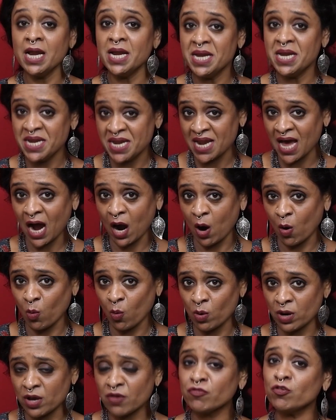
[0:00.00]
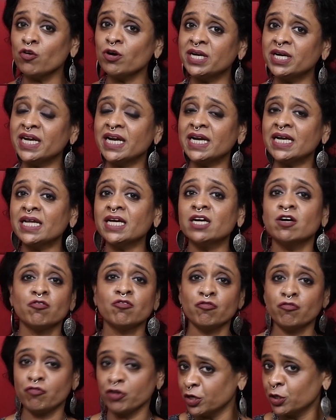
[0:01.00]
Now, if you're dating a
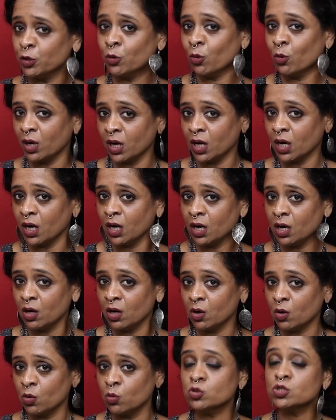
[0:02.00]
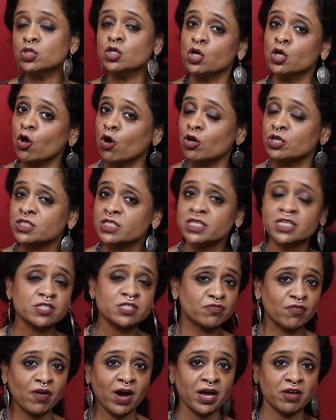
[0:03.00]
widower who's lost
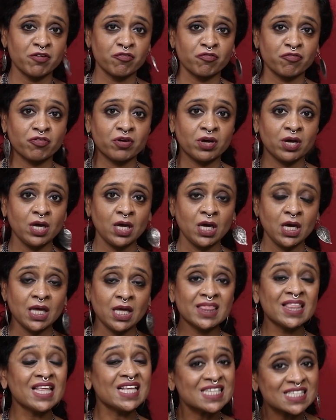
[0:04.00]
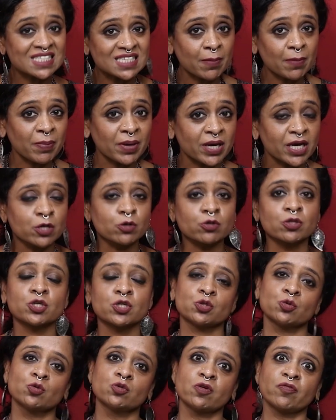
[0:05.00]
his wife, then stepping into the
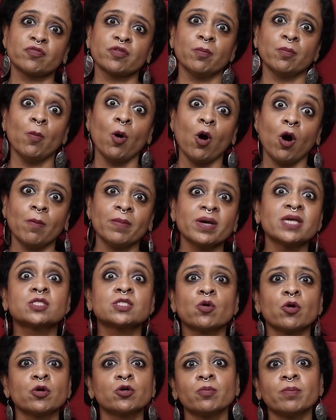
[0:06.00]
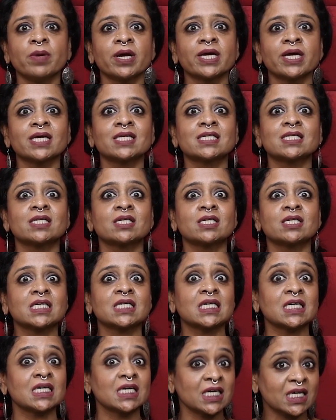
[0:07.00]
shoes of the mom is going to make it
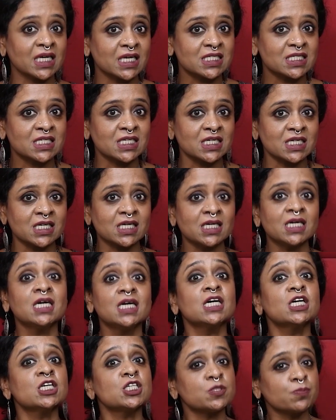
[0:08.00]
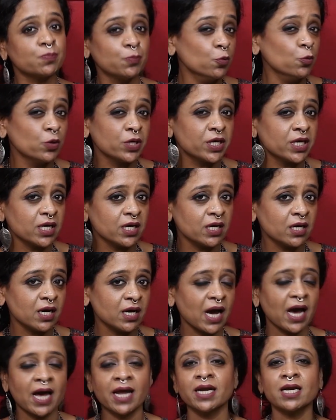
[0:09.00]
crazier, spookier,
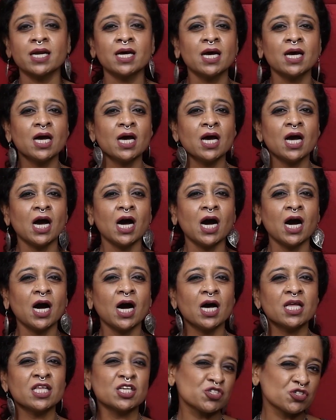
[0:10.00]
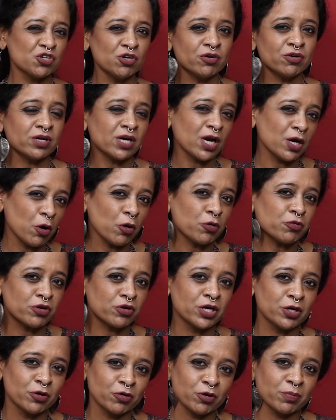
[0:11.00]
and the children are not
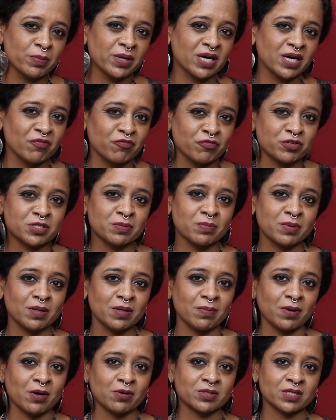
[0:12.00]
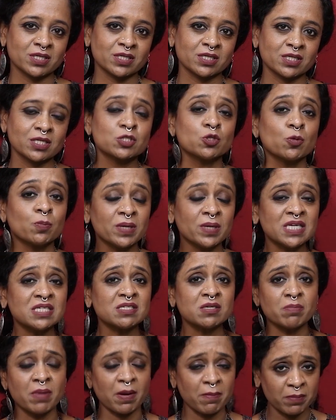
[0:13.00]
really going to be comfortable about it. So please
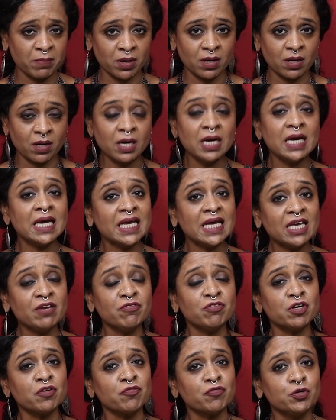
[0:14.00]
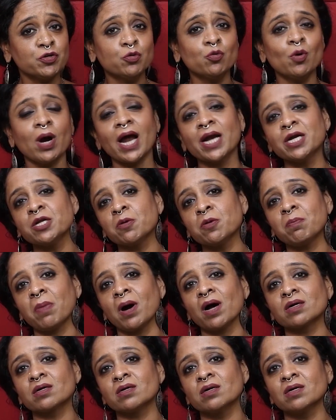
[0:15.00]
remember, even if you and your
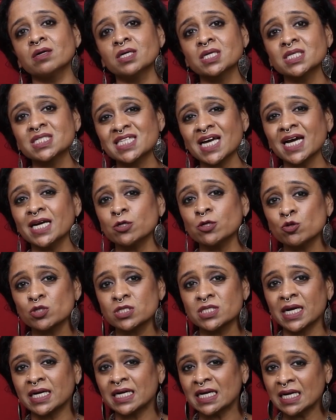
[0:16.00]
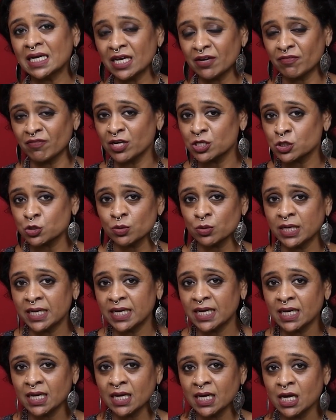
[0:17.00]
partner decide to settle
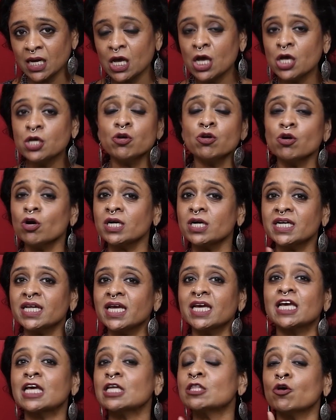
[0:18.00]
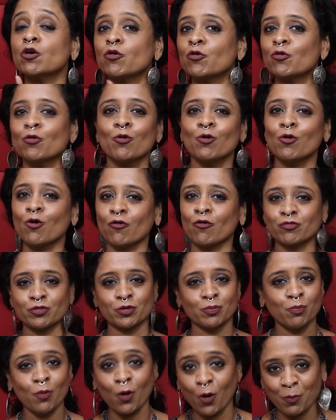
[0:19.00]
eventually, you're not taking the role of
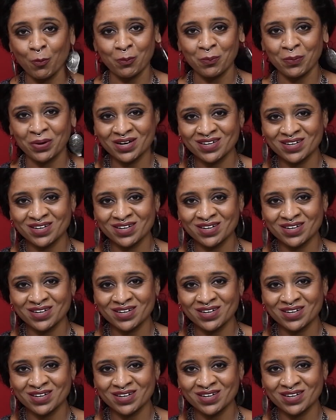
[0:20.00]
the mom.